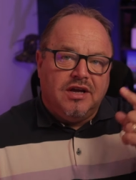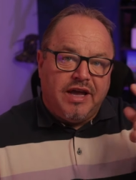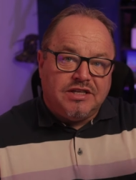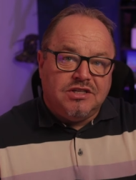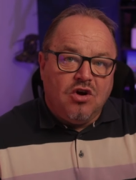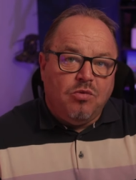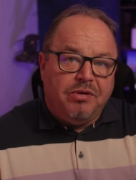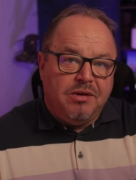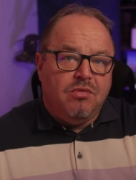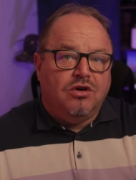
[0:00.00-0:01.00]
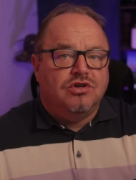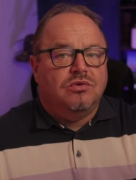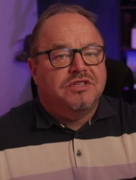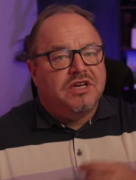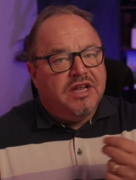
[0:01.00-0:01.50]
It's the opening
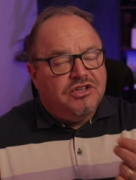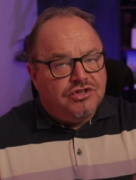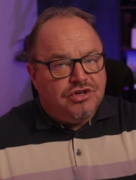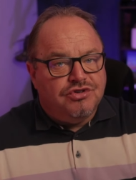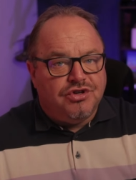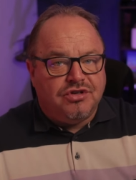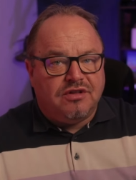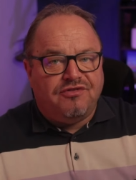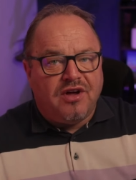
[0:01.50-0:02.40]
module. It's going to introduce you to the